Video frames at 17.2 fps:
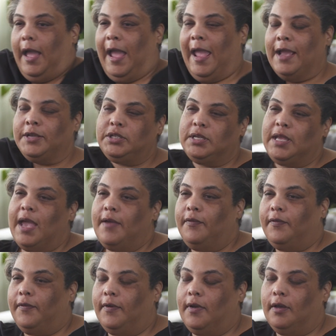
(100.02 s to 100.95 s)
I actually
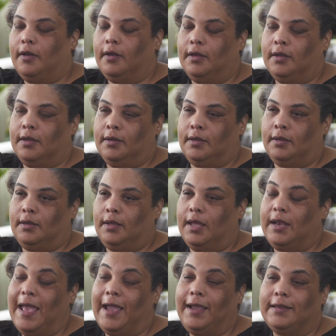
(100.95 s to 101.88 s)
have uh,
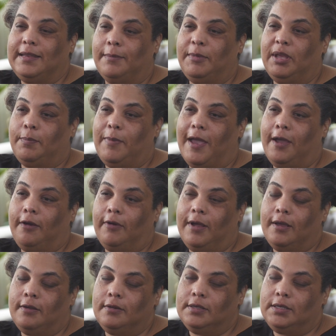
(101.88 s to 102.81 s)
an academic
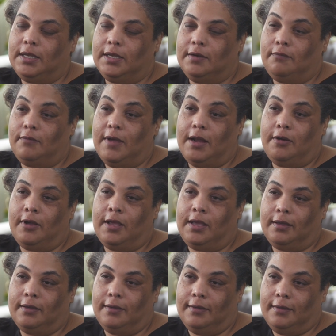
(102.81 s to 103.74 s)
background in
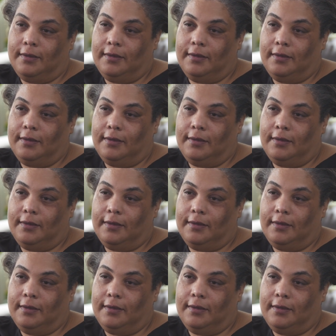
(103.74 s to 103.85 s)
rhetoric,